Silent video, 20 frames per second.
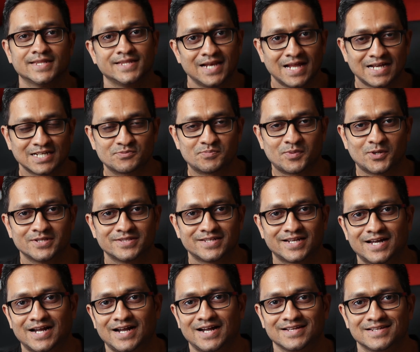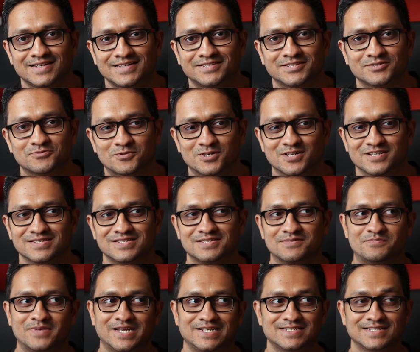And the last point that I highlighted
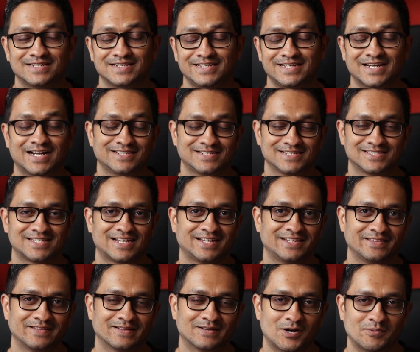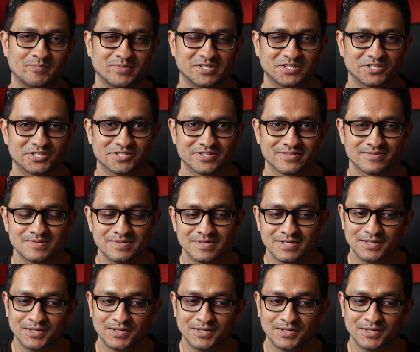was basically understanding the competition.